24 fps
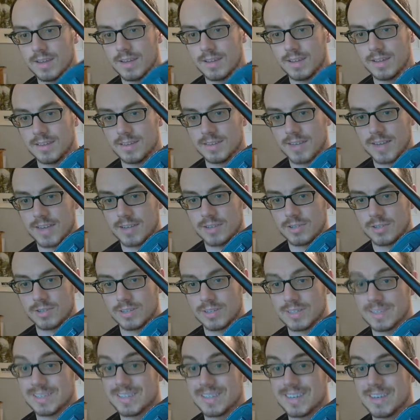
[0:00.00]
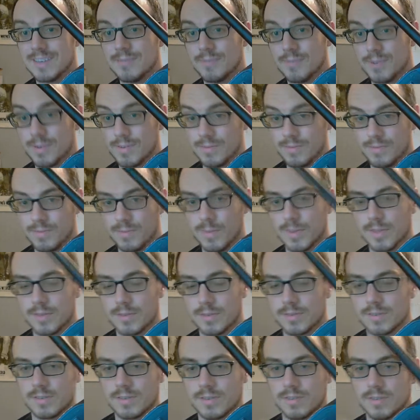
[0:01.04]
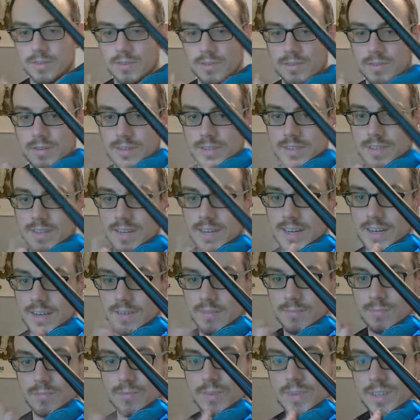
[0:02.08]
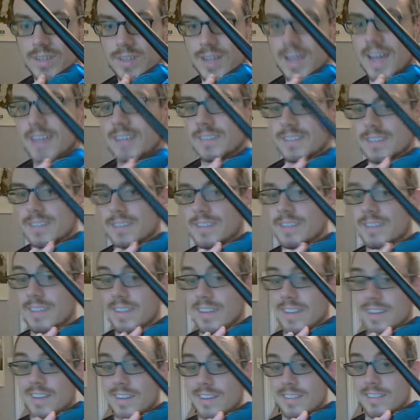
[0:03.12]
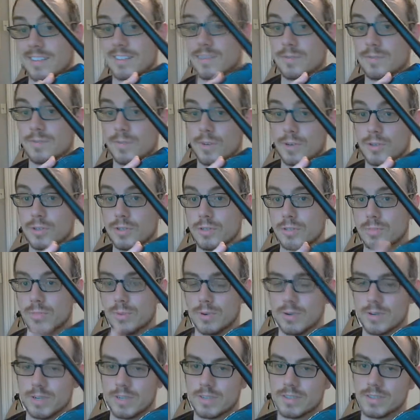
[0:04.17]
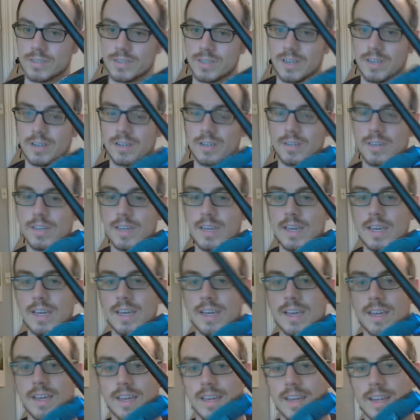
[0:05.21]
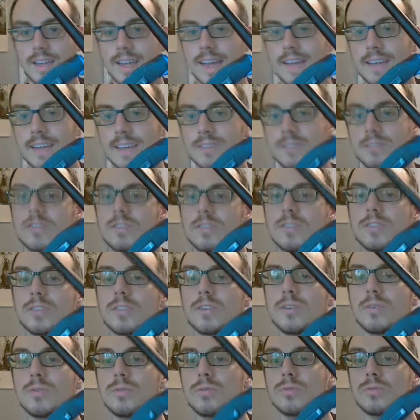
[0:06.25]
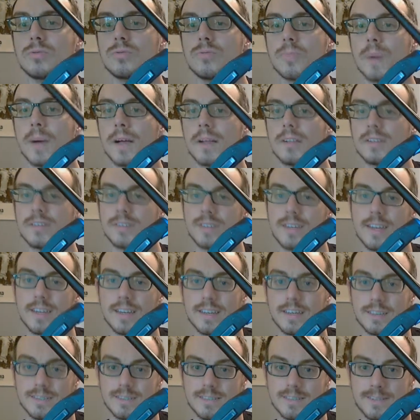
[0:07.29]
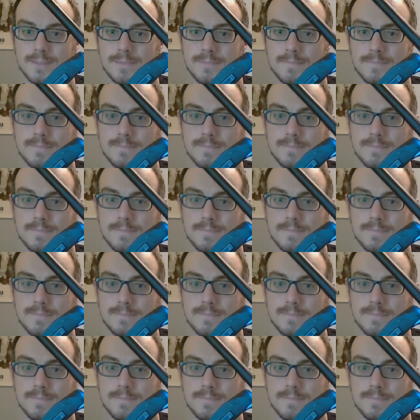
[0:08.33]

is actually different from other solenoids, and I didn't realize it until I got this Virtue board installed. It has 2 dwell settings.